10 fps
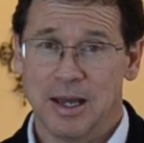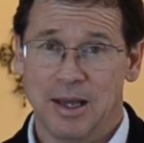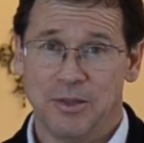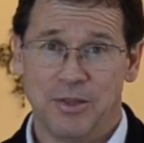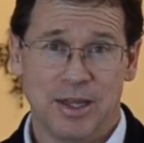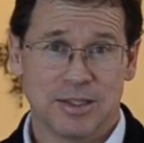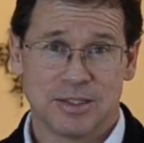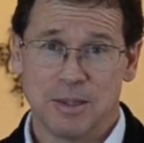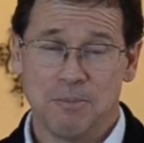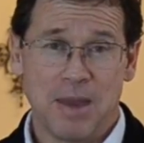that's the
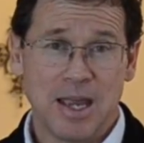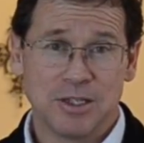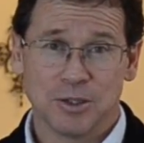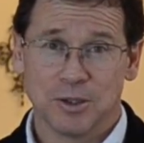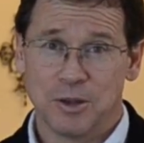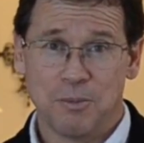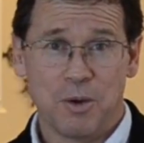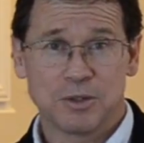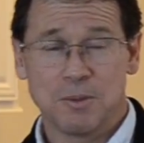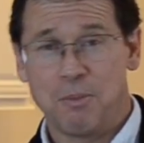most
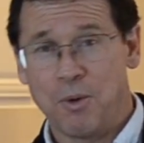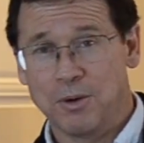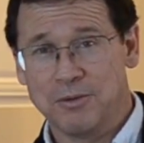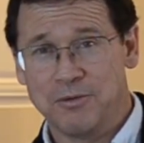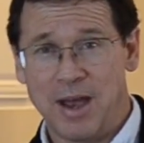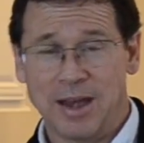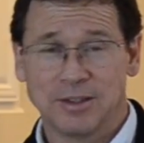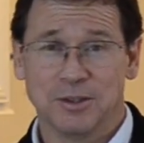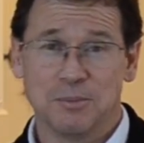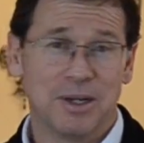important factor,
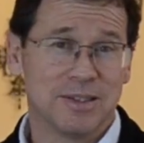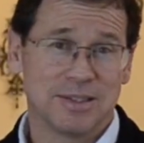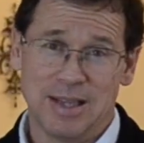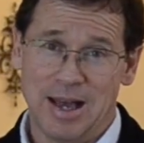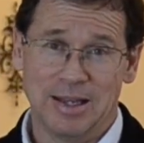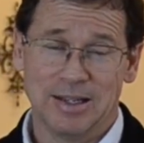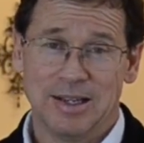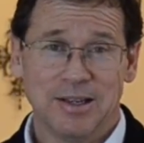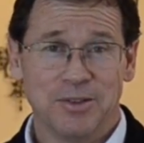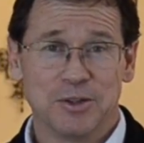but it's not.
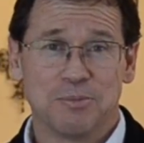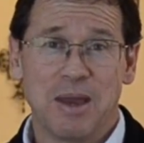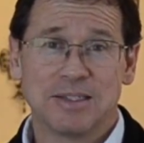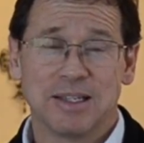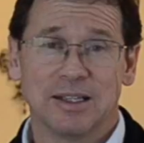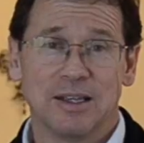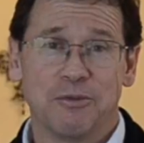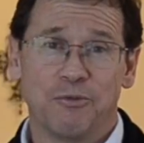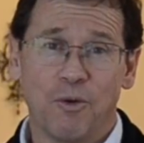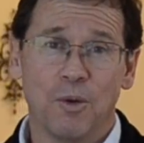There's basically
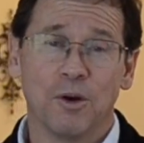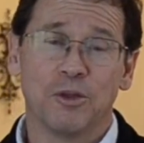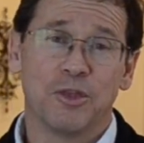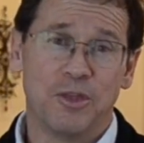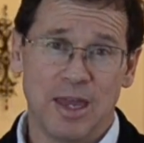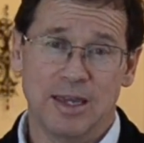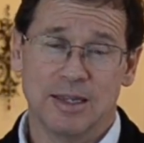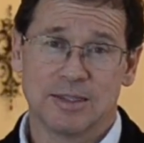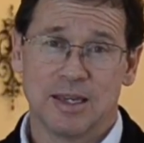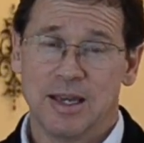4 things,
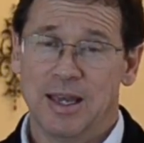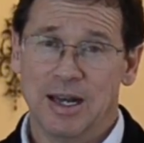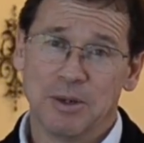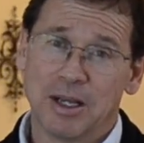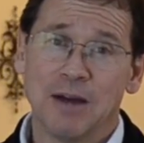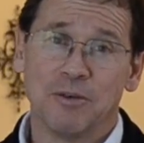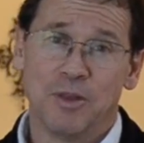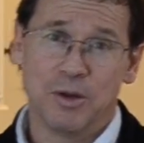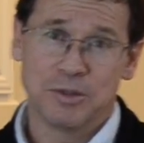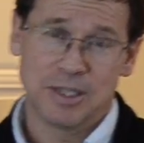and I'm going to cover
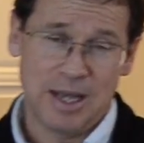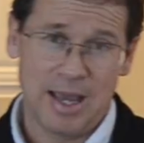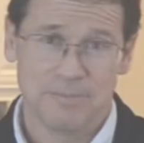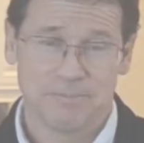those today.